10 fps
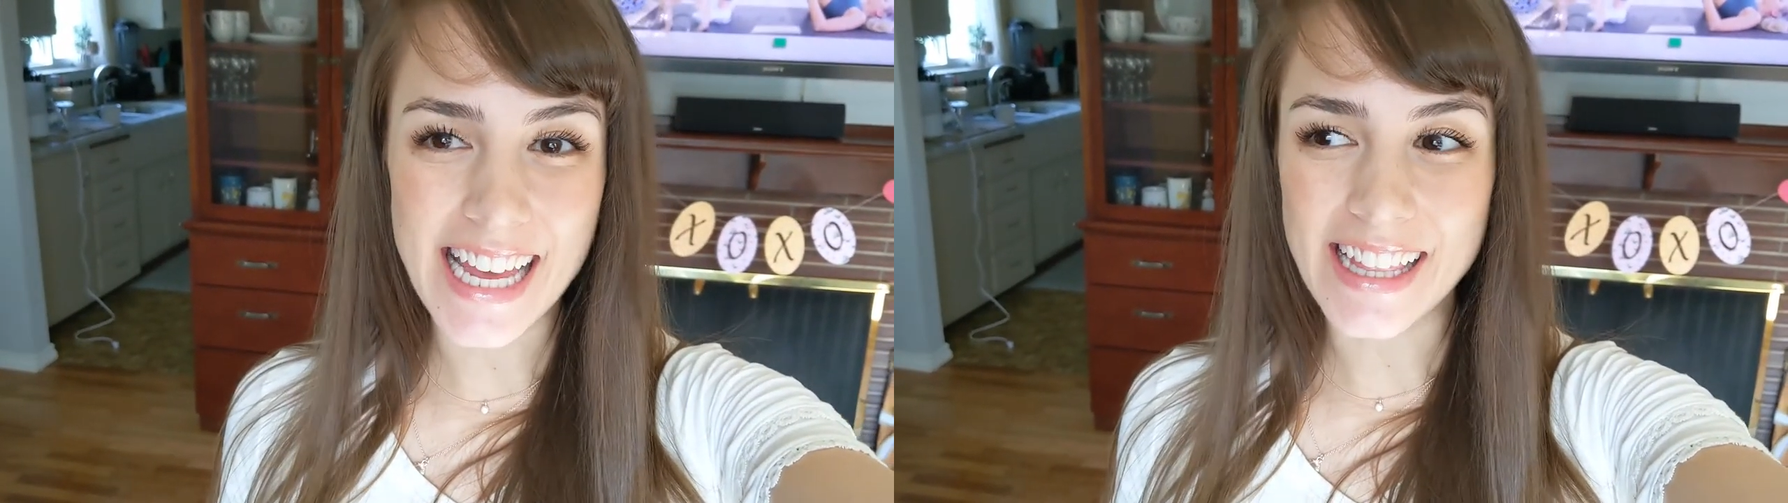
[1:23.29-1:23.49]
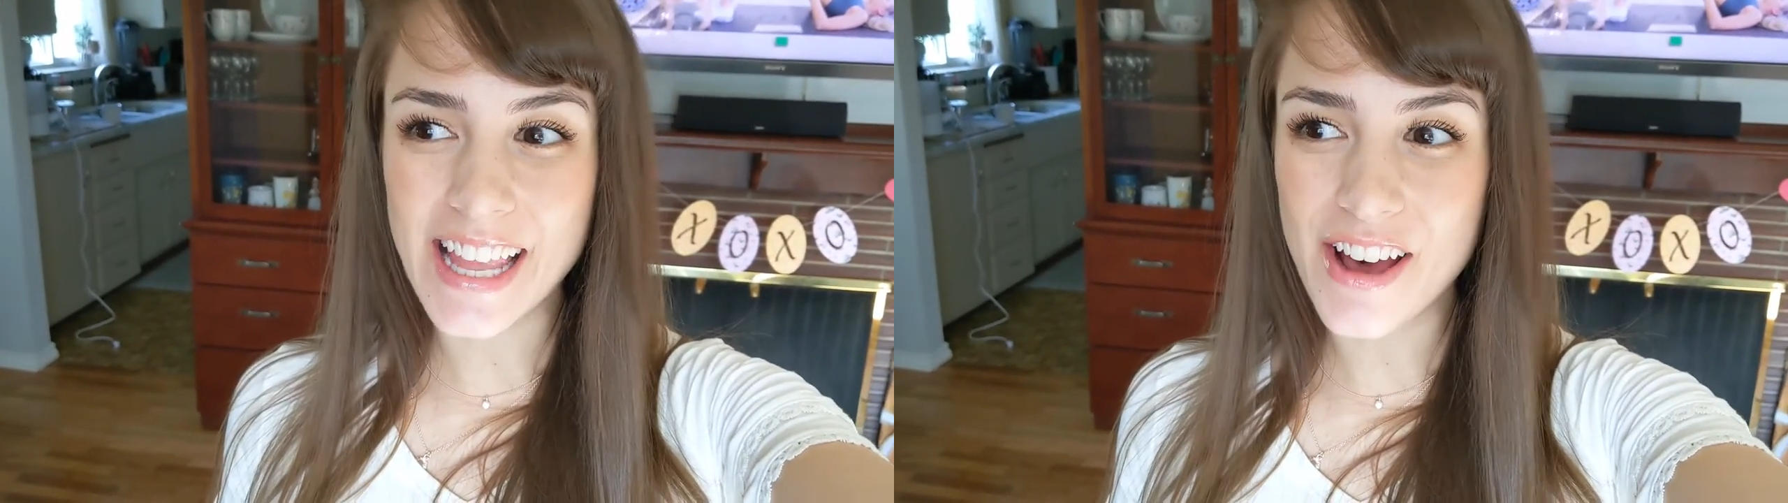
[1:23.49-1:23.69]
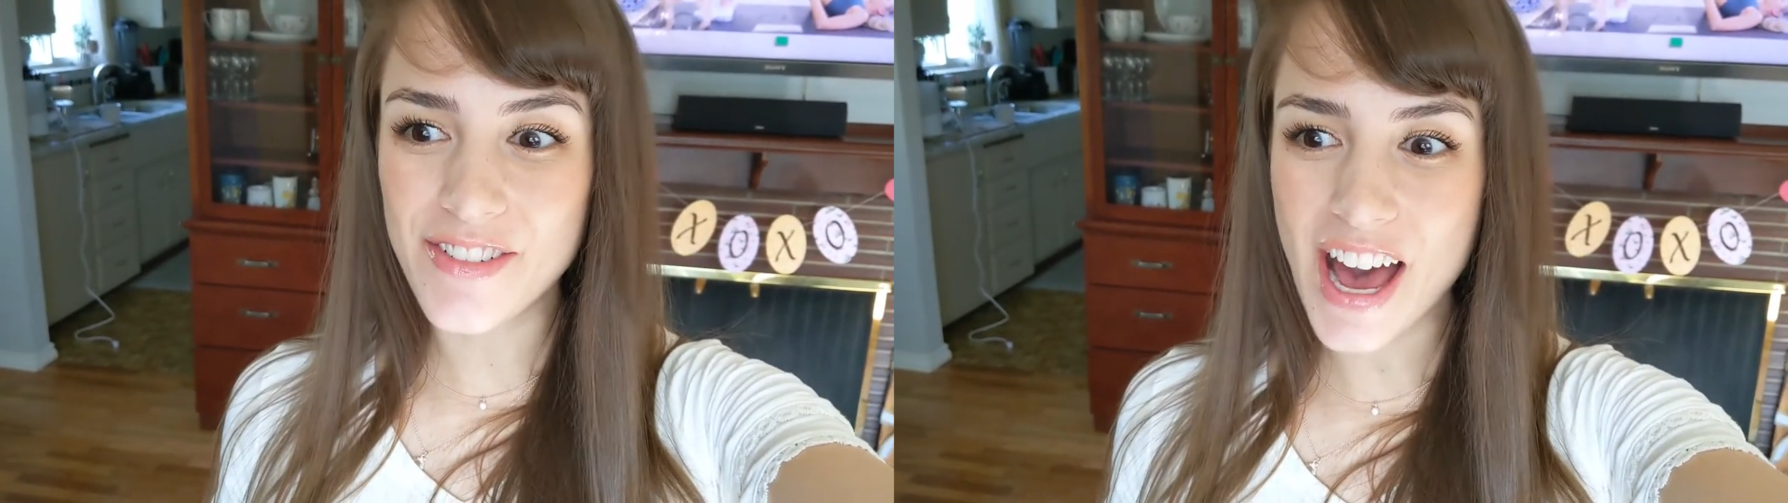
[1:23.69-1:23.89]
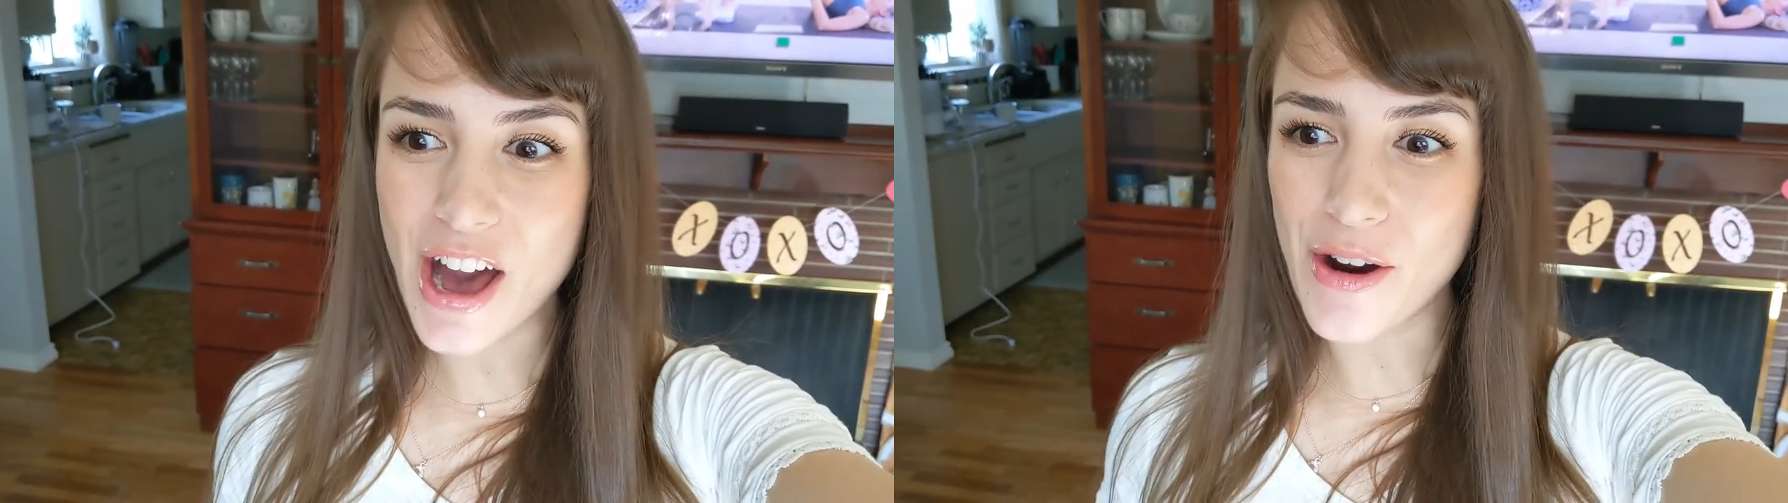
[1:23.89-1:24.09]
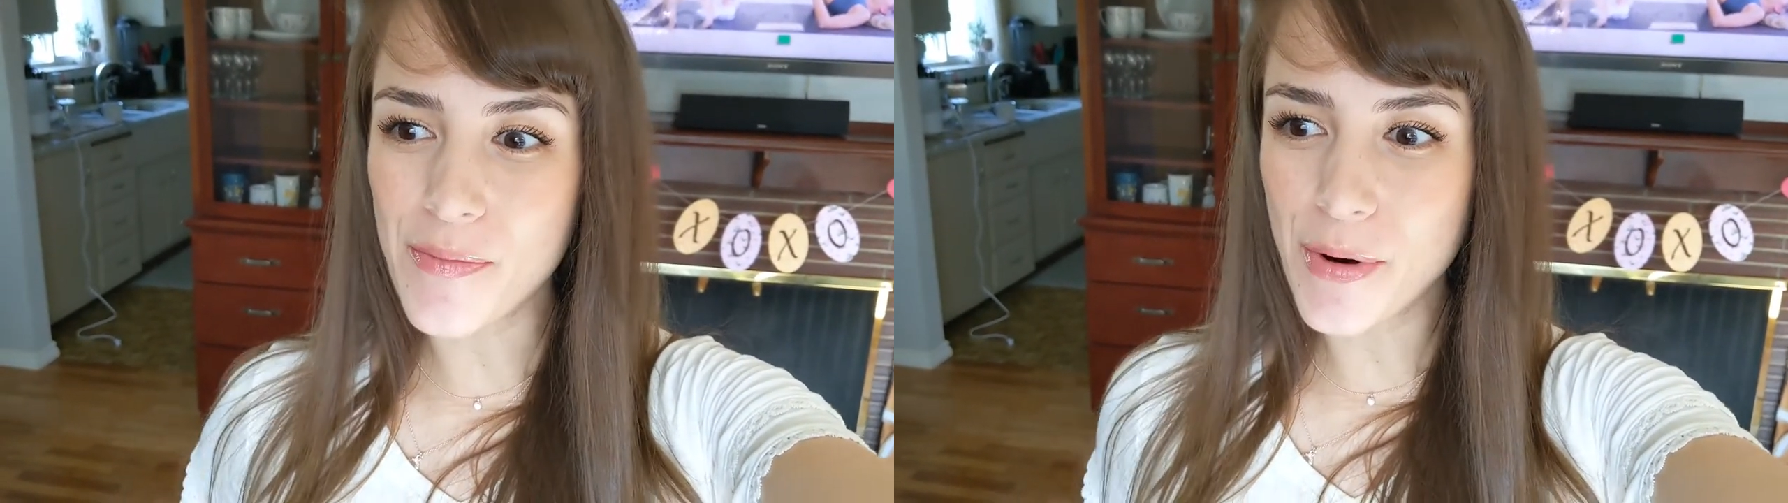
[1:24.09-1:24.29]
I love
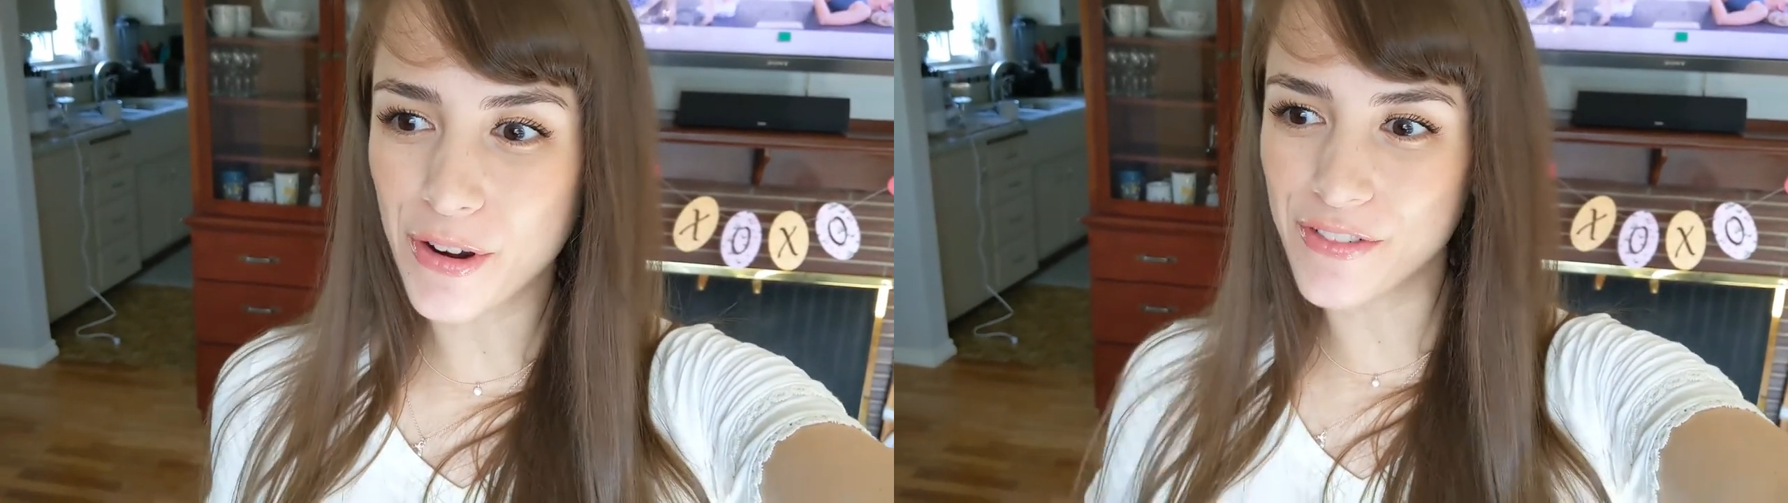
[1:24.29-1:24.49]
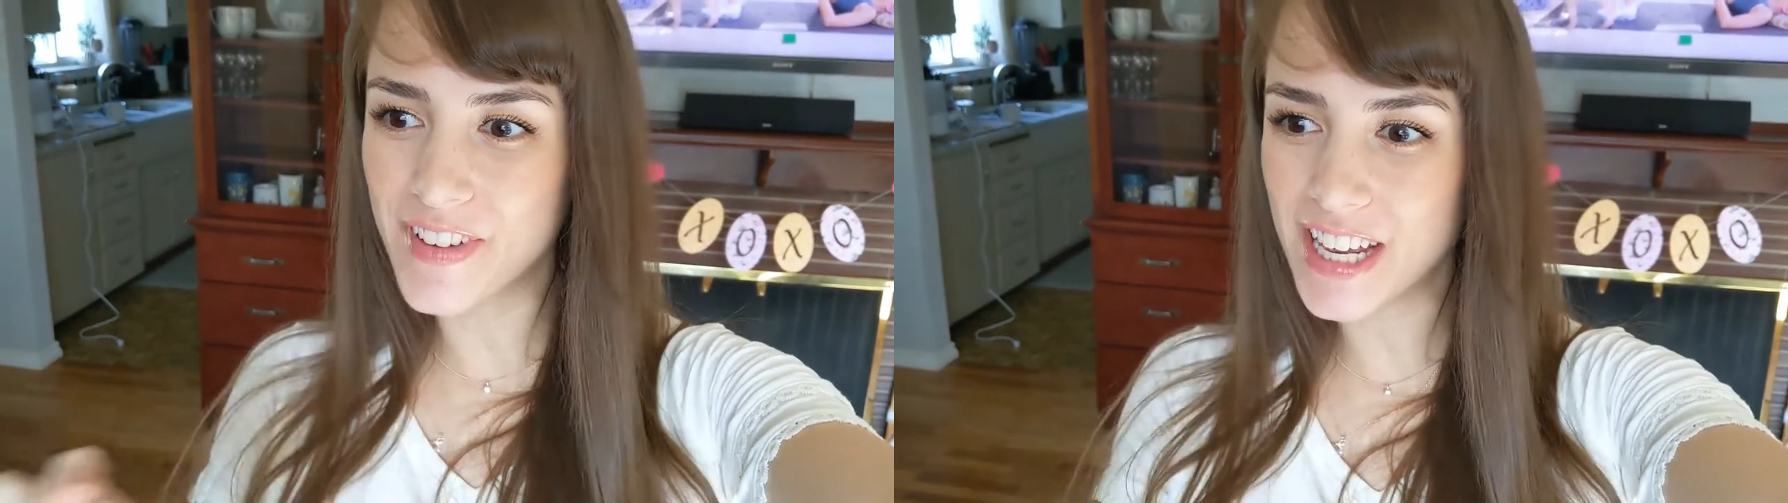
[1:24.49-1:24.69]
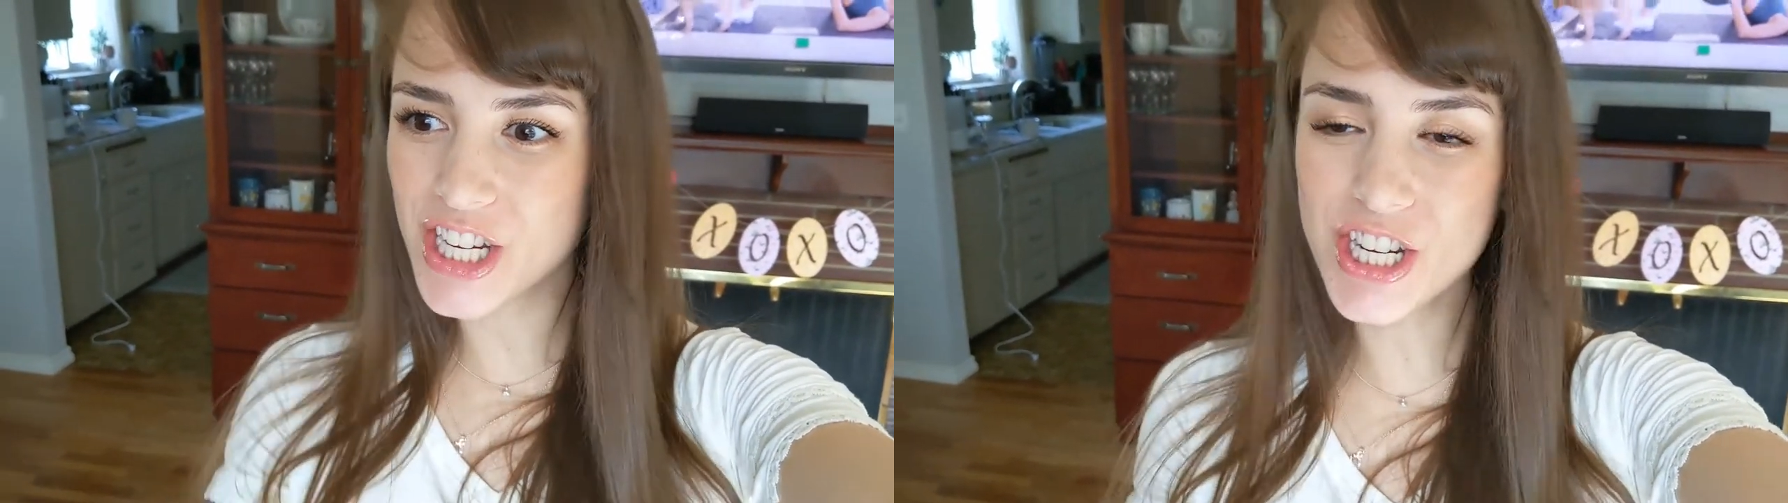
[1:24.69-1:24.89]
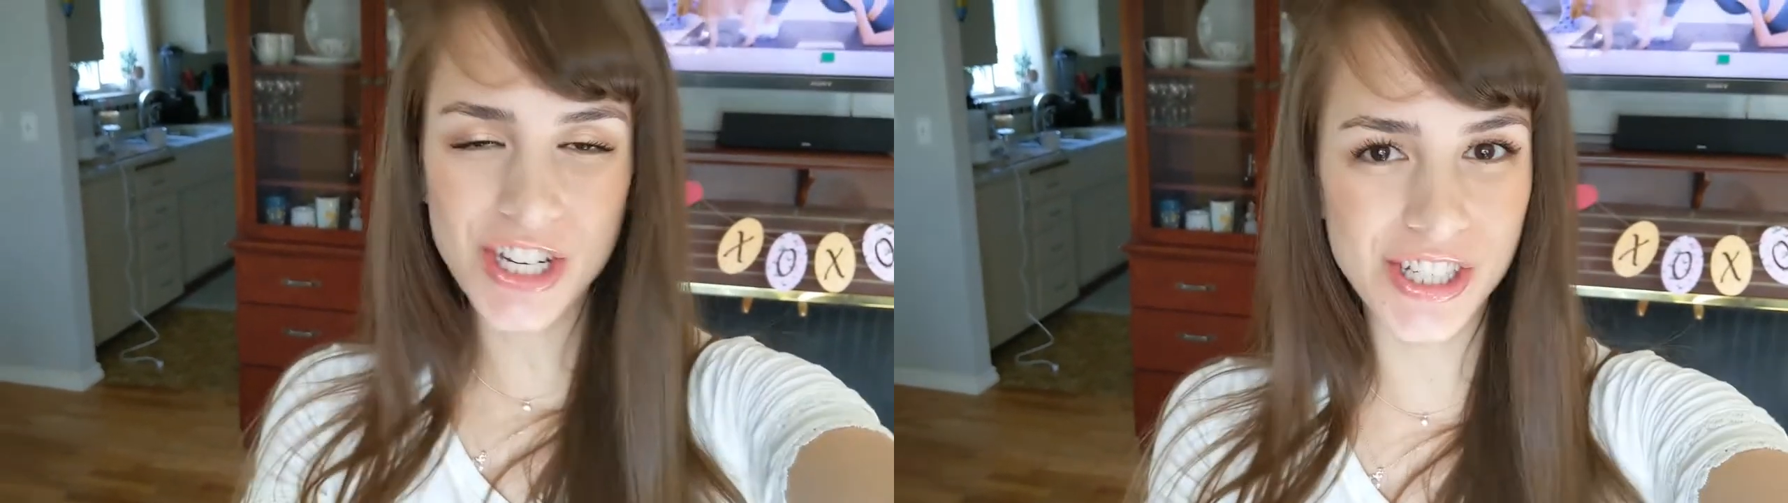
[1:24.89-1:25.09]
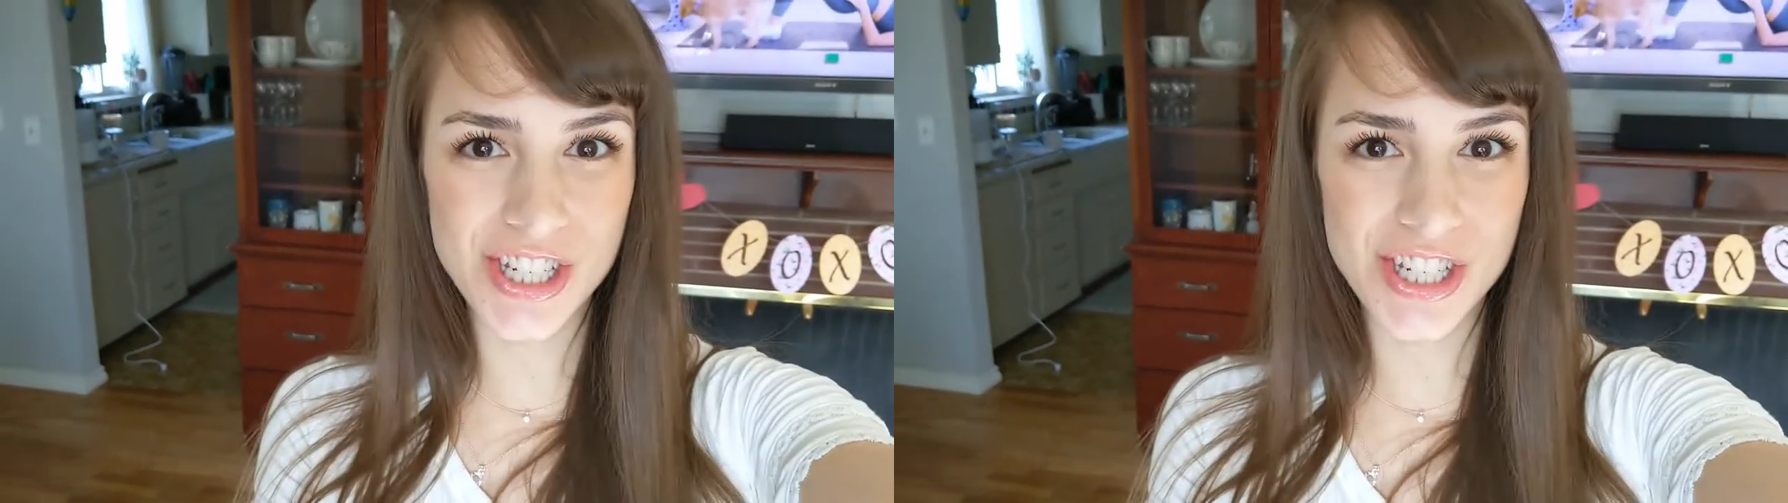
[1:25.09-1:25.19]
how motivational